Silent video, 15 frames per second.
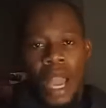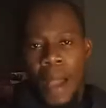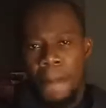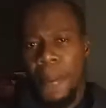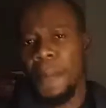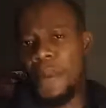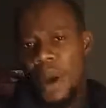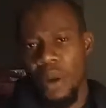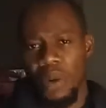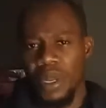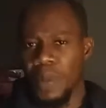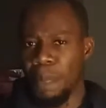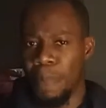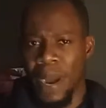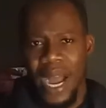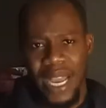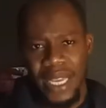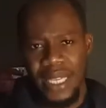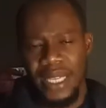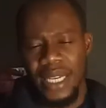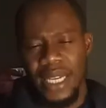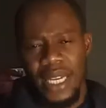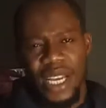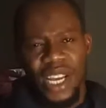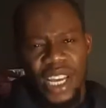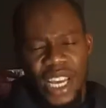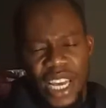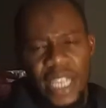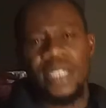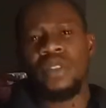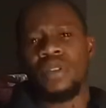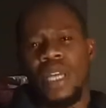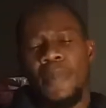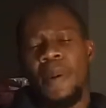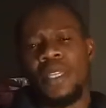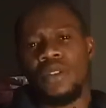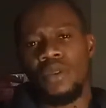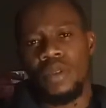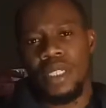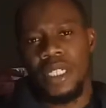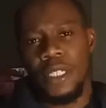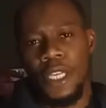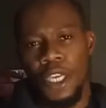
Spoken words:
and people are already buying into that particular